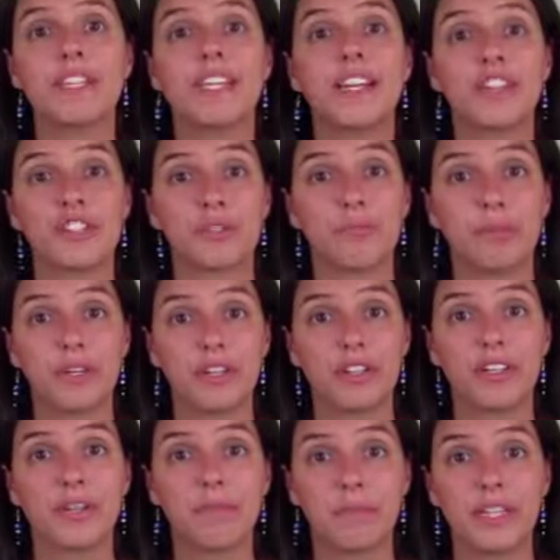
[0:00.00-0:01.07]
to get your book
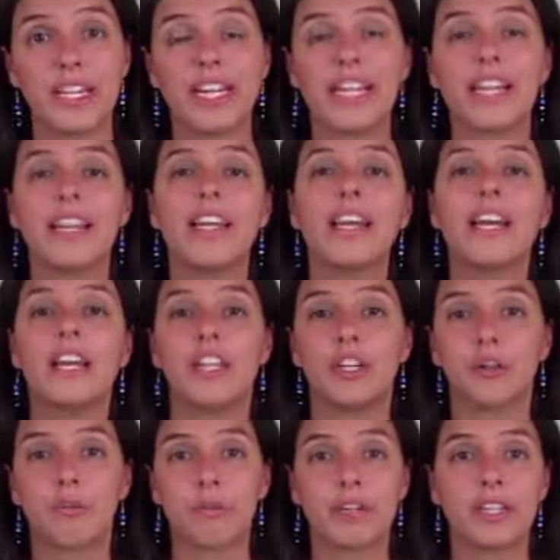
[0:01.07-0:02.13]
completed,
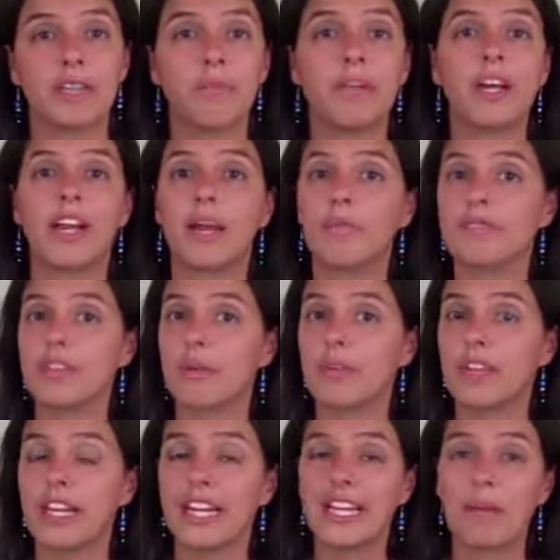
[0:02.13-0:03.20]
your book can be on Amazon
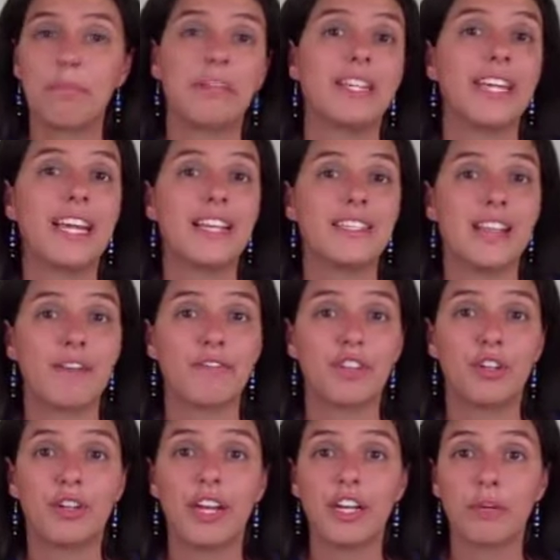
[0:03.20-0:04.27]
within a couple of days
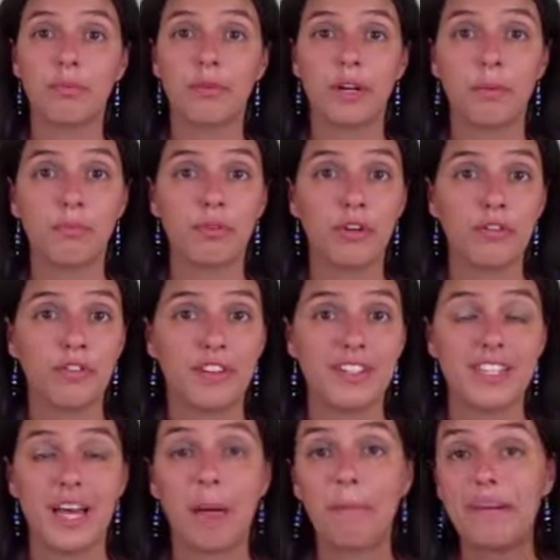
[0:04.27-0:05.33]
after you get your printed proof and
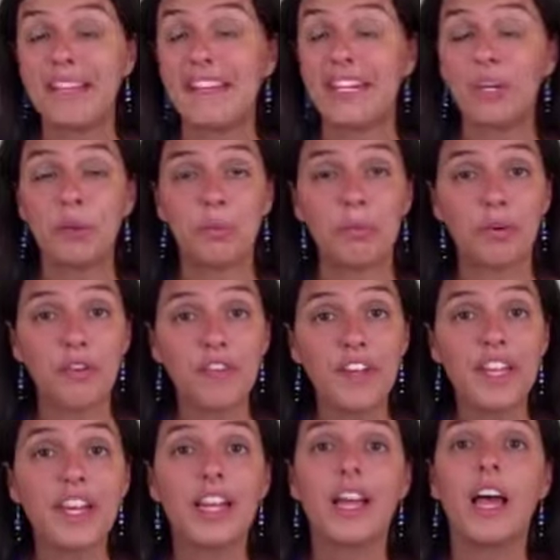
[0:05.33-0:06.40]
tell me that you approve
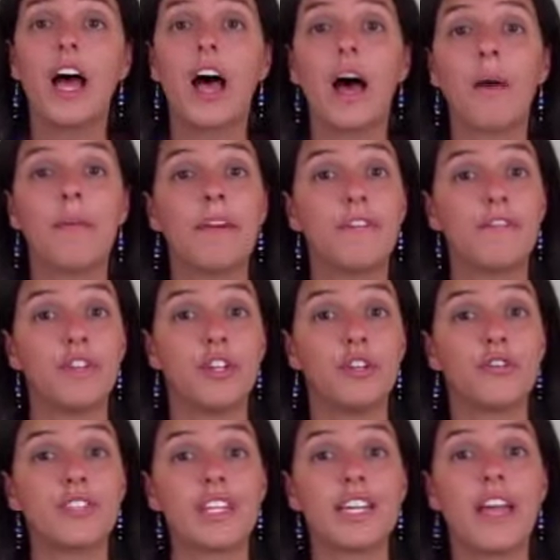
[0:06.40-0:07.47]
it. If you
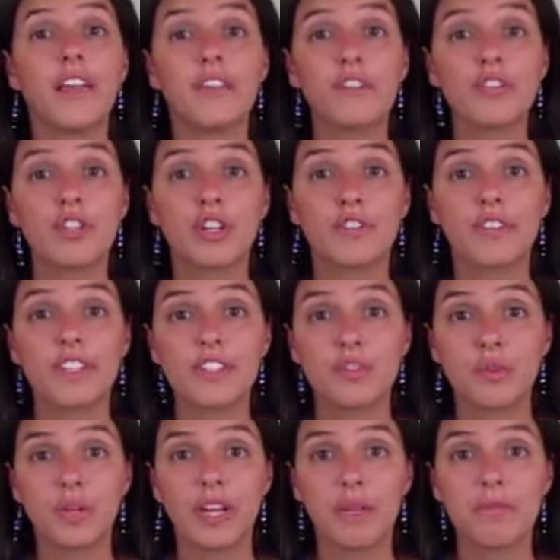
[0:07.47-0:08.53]
use another service
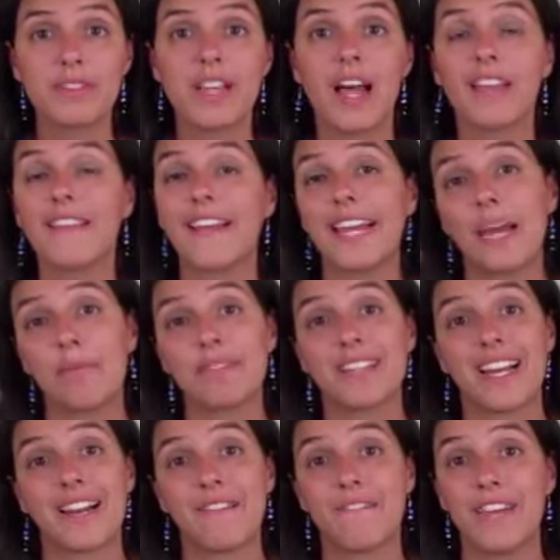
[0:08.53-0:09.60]
through Amazon, like
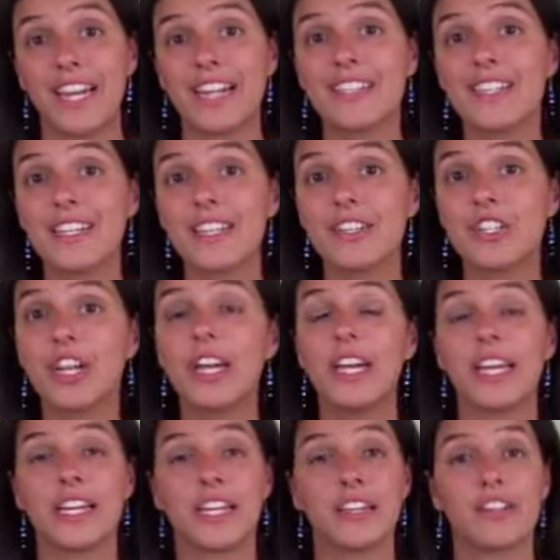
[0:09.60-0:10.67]
Amazon Advantage,
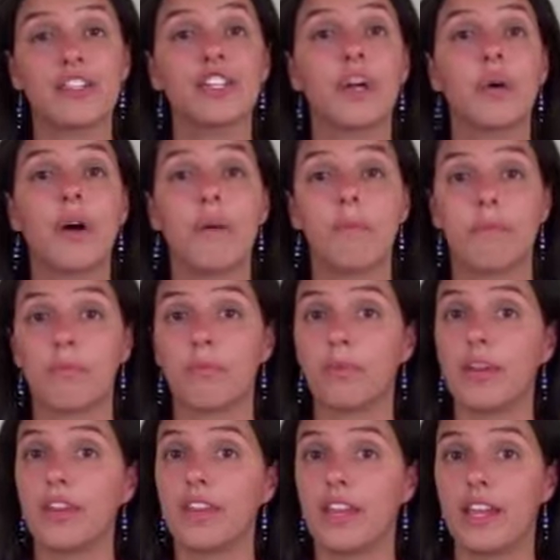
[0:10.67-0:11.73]
it can show up
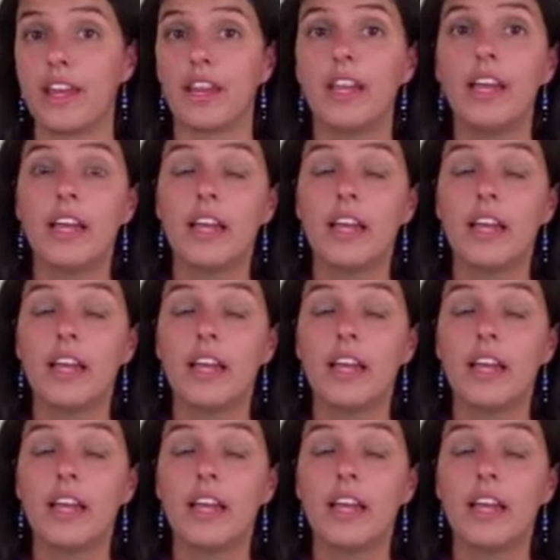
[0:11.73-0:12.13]
within,